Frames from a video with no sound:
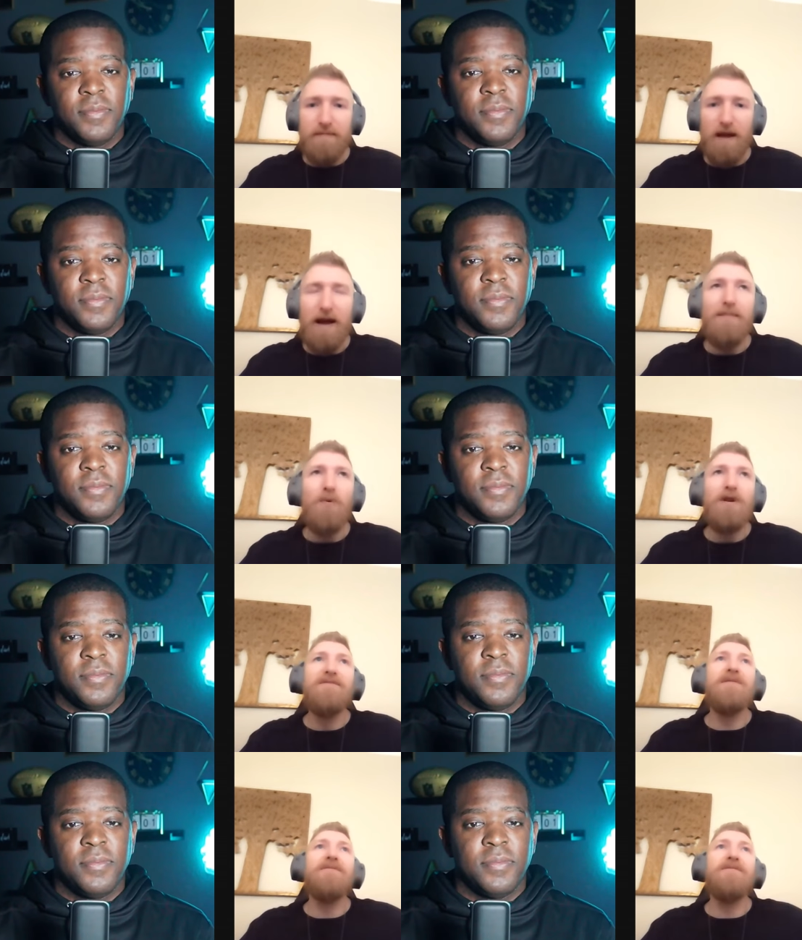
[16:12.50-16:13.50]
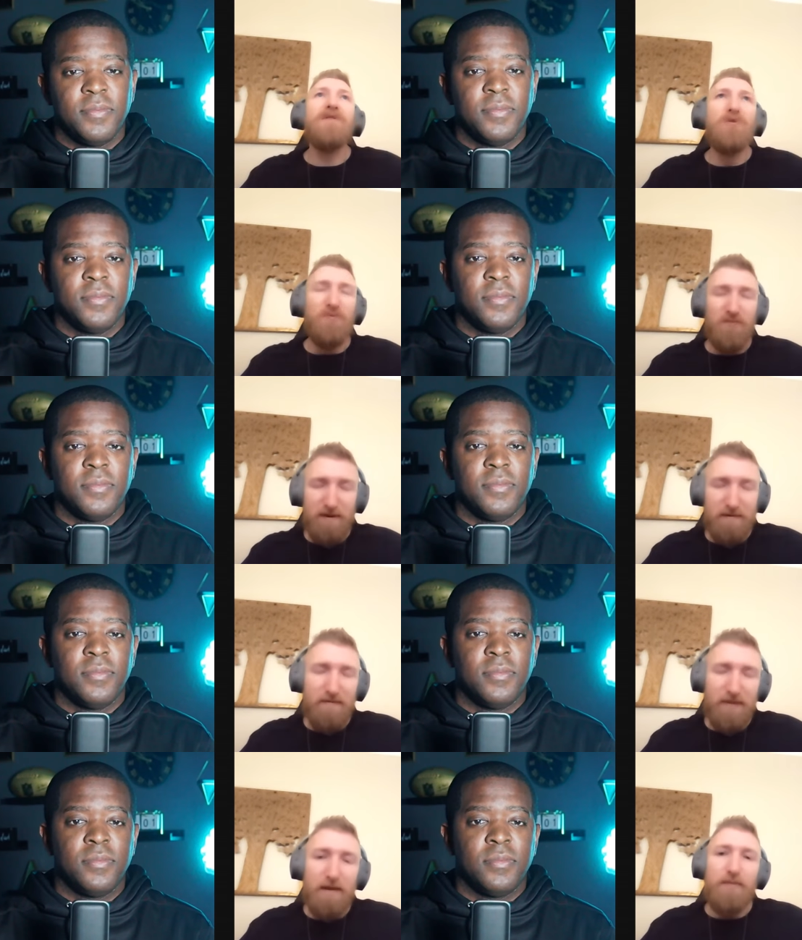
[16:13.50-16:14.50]
Speaker 1: I am one of the few
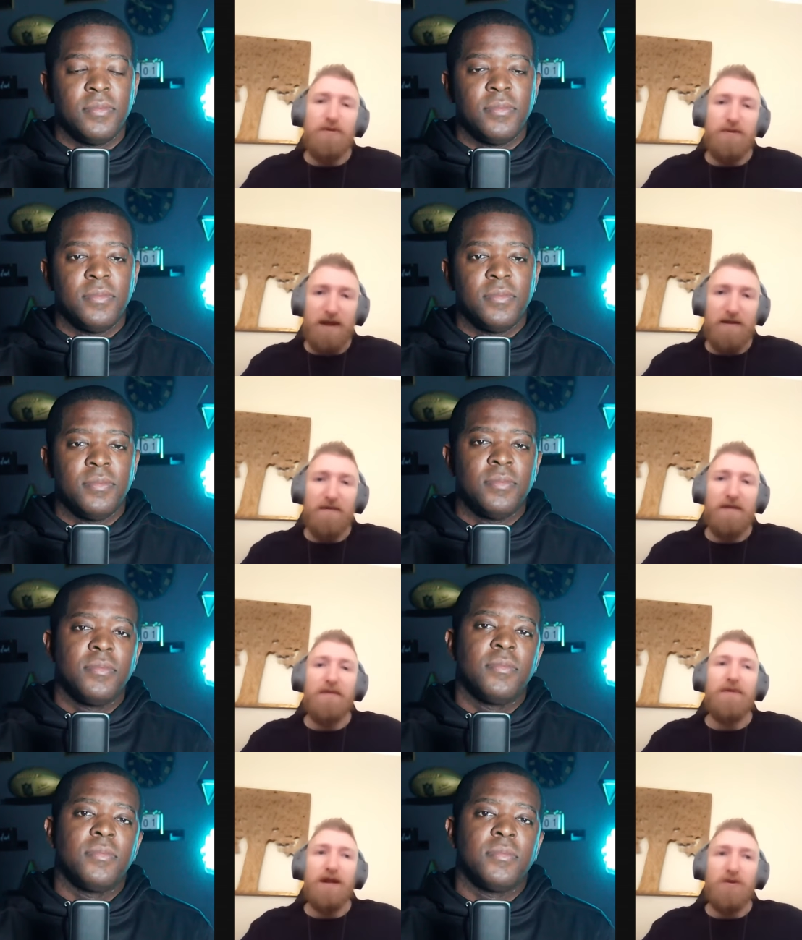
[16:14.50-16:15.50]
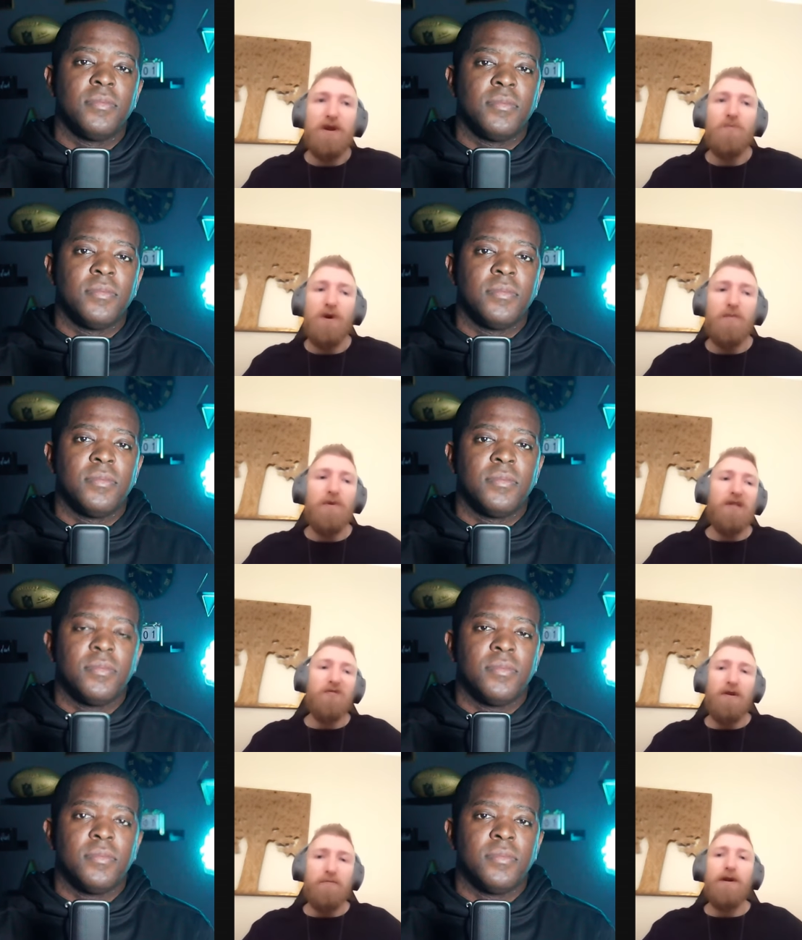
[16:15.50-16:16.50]
that believes that you can win with a
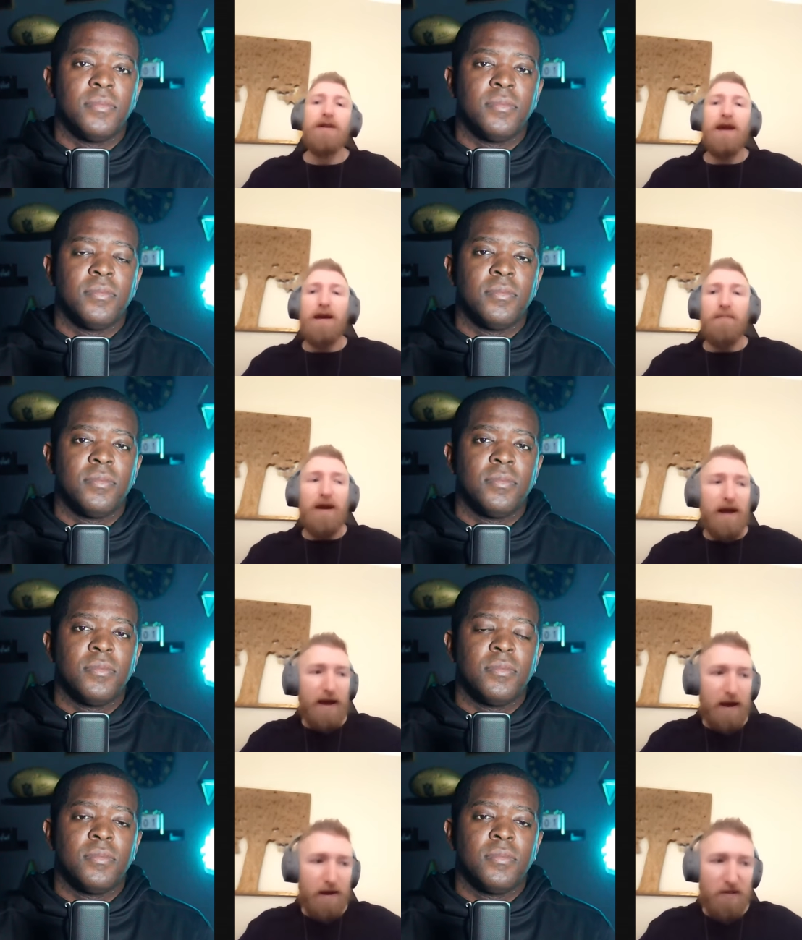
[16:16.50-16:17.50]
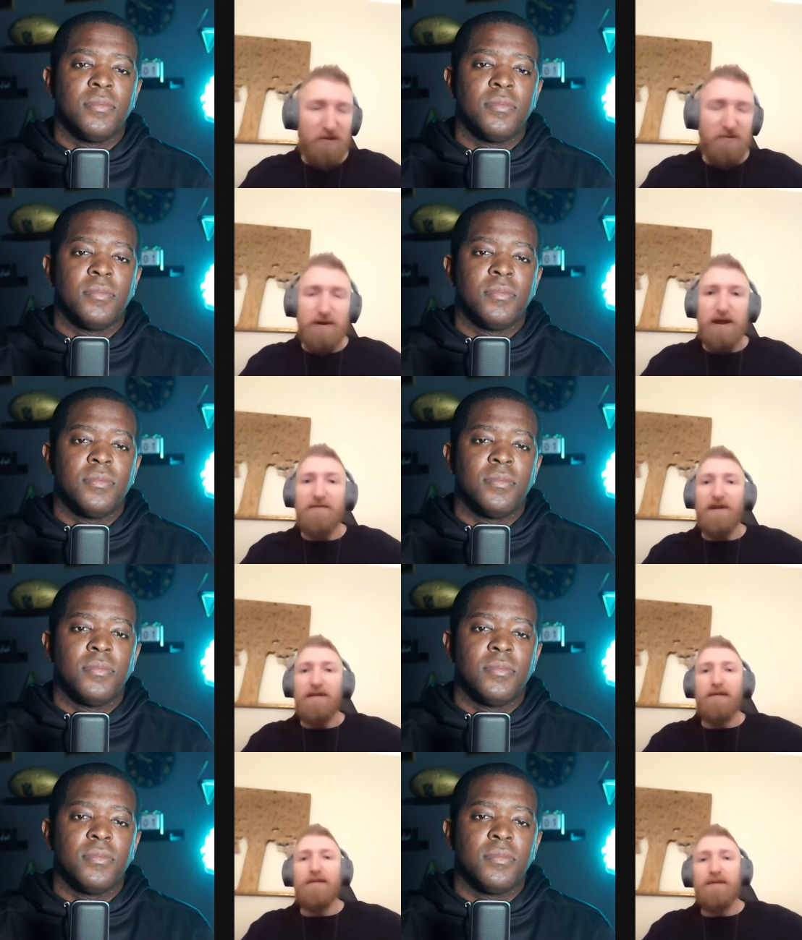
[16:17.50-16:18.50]
strong run game and a strong
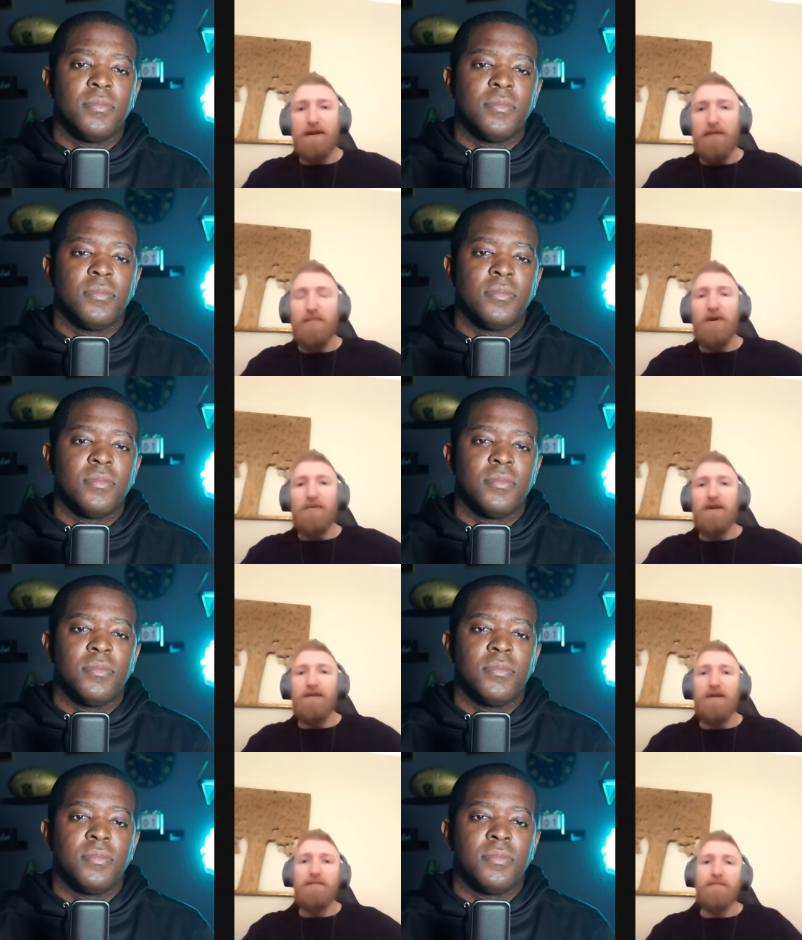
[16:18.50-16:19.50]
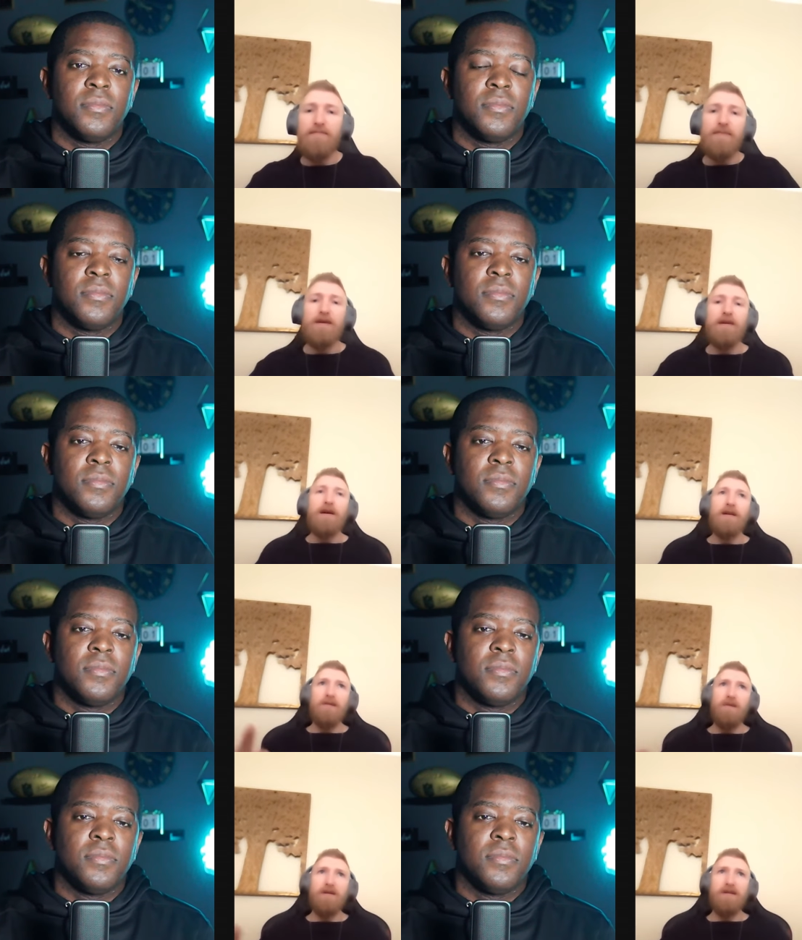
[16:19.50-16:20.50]
defense in the postseason,
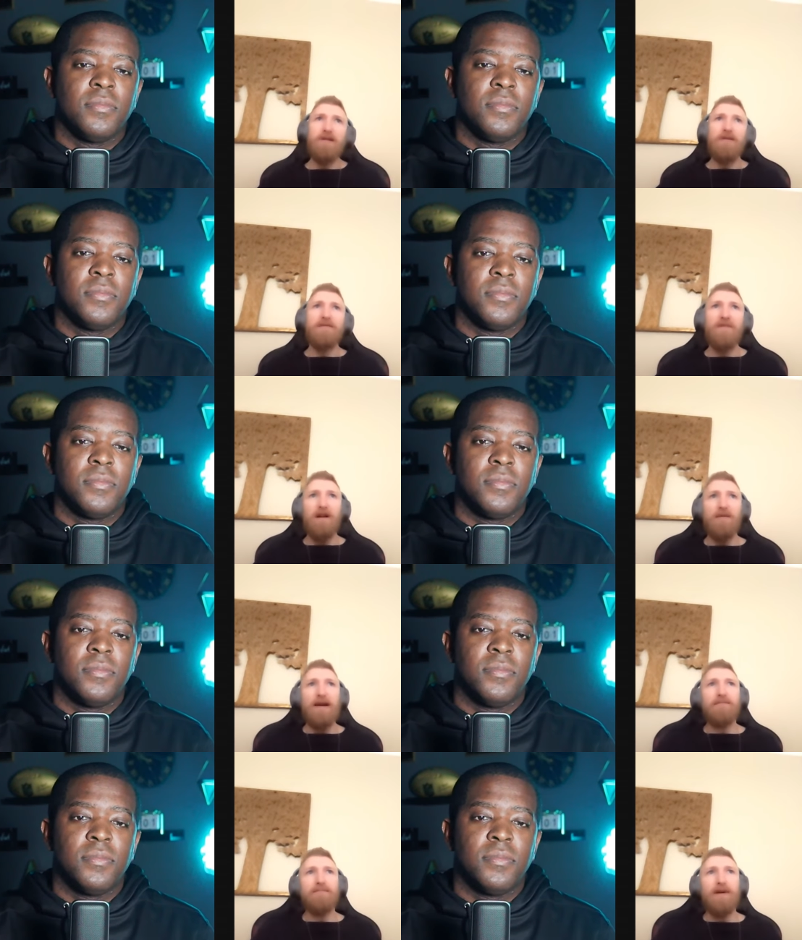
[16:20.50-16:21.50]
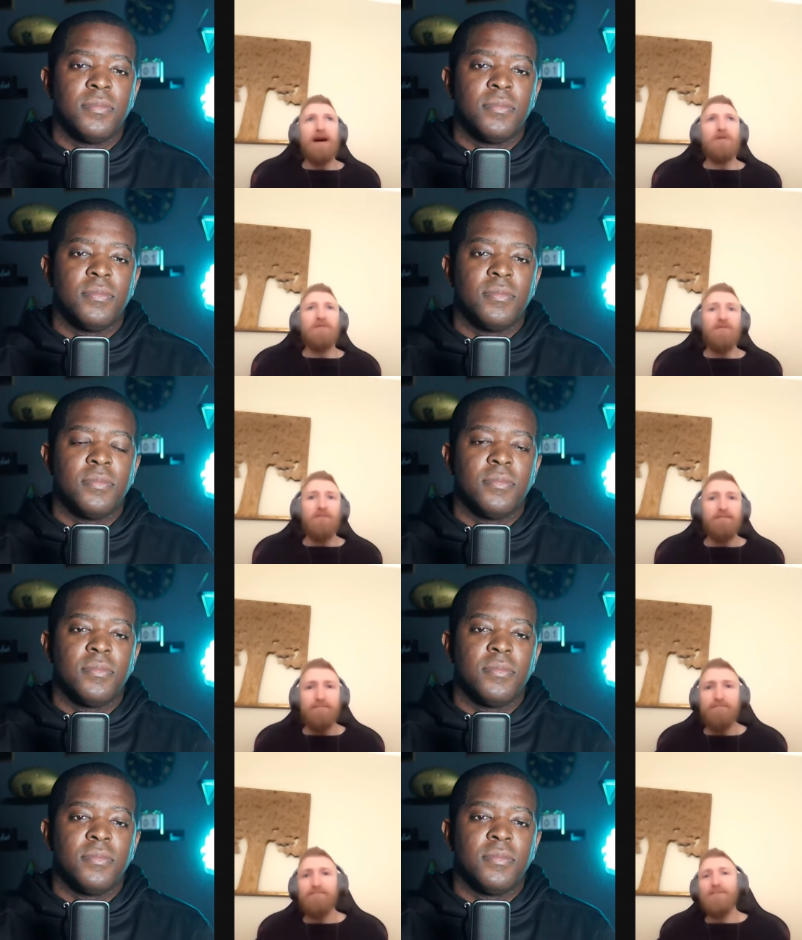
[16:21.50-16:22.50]
as long as you can figure out how to
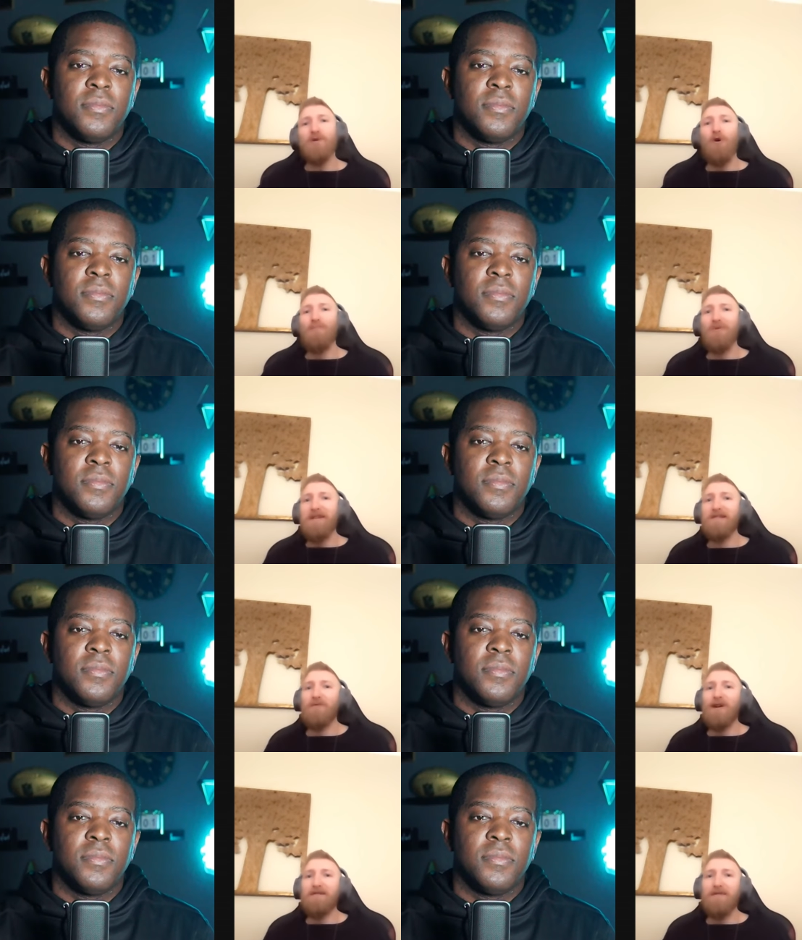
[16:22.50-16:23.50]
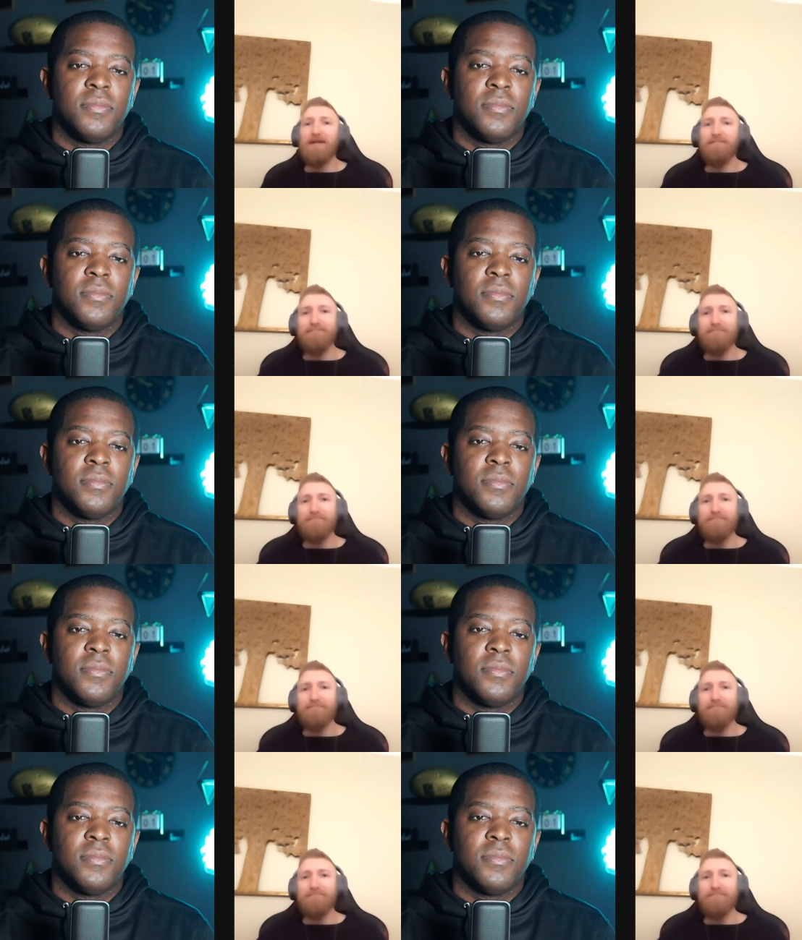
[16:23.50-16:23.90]
call plays correctly.